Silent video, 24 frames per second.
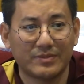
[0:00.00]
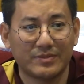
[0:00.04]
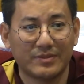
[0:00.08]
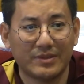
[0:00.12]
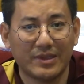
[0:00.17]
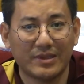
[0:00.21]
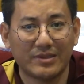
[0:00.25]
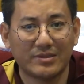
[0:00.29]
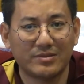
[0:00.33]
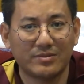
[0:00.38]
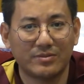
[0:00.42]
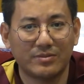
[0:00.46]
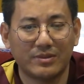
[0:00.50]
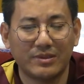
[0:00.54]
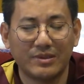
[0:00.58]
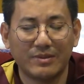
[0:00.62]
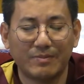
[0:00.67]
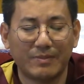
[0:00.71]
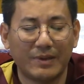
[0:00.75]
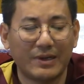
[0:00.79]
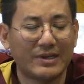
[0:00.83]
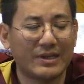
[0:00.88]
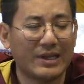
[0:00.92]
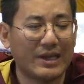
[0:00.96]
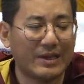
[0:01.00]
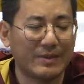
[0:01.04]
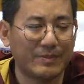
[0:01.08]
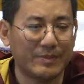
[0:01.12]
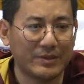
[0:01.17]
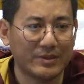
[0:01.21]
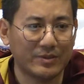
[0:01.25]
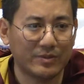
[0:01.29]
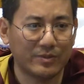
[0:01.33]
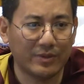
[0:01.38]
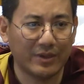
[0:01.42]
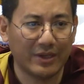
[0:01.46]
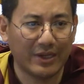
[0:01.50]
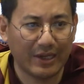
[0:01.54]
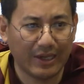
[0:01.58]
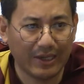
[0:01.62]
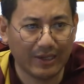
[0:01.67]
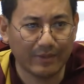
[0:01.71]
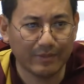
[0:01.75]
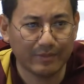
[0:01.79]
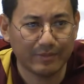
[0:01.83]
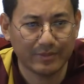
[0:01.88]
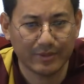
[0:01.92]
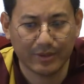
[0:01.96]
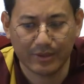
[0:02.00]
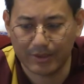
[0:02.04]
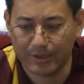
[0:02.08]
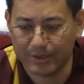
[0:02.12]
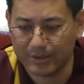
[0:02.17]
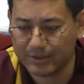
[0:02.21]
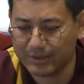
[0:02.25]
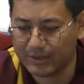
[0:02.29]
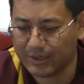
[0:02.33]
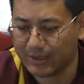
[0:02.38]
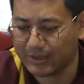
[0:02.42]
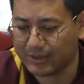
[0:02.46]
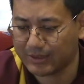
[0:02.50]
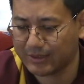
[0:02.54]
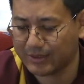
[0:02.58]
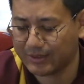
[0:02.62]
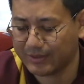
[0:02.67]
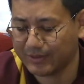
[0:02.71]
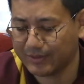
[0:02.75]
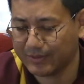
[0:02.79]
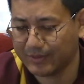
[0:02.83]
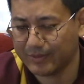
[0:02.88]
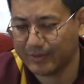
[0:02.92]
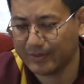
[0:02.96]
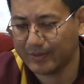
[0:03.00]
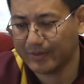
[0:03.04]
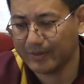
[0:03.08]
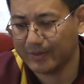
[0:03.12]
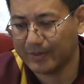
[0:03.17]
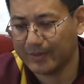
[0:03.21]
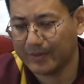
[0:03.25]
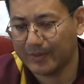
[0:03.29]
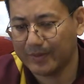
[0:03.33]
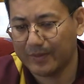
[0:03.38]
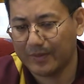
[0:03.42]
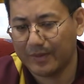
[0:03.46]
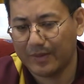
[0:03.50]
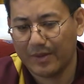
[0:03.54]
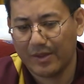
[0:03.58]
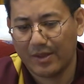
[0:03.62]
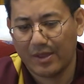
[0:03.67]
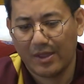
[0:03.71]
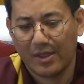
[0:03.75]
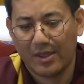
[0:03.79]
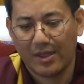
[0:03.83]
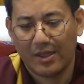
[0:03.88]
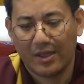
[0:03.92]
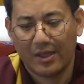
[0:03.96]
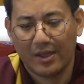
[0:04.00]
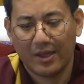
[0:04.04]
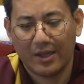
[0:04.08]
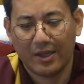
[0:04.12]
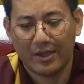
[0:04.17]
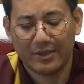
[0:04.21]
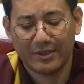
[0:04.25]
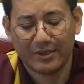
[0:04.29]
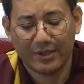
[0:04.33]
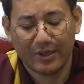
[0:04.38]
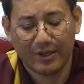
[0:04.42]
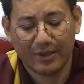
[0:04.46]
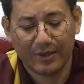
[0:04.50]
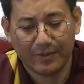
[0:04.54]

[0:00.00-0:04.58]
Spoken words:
That's very bad habit we have these days. And